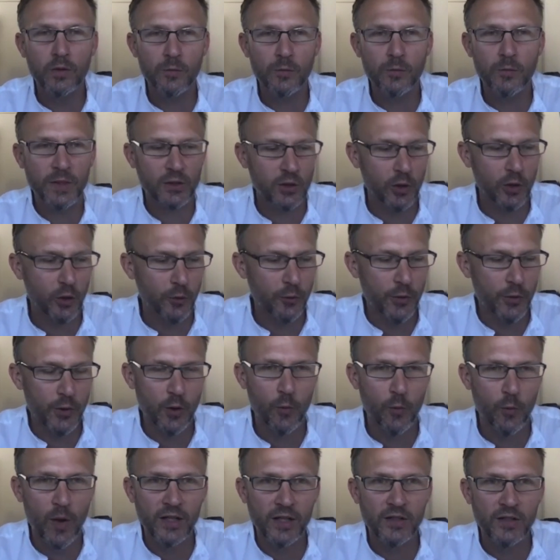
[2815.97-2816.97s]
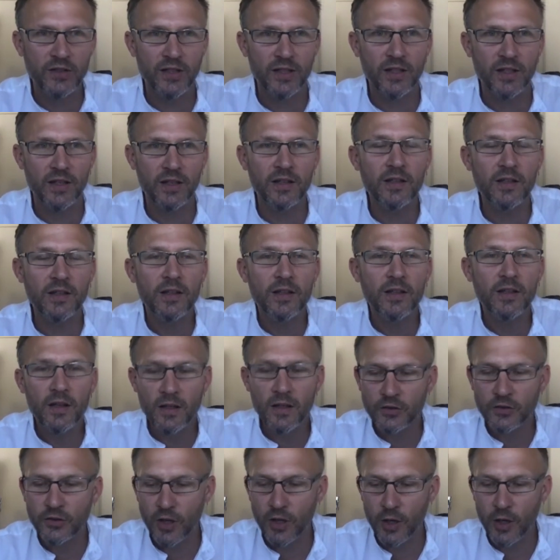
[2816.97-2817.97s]
you've been told that you're waiting a
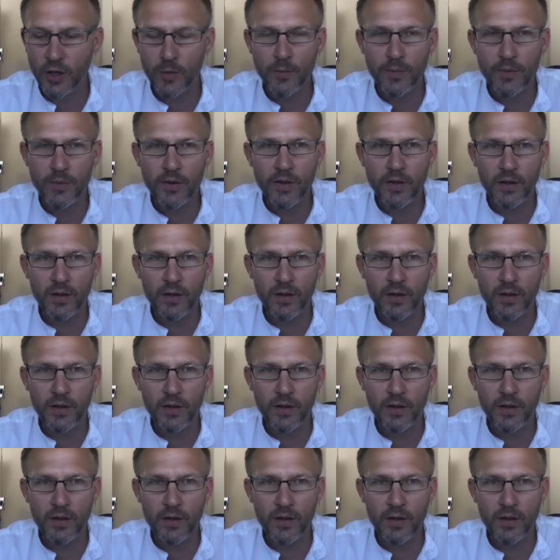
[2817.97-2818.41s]
scope,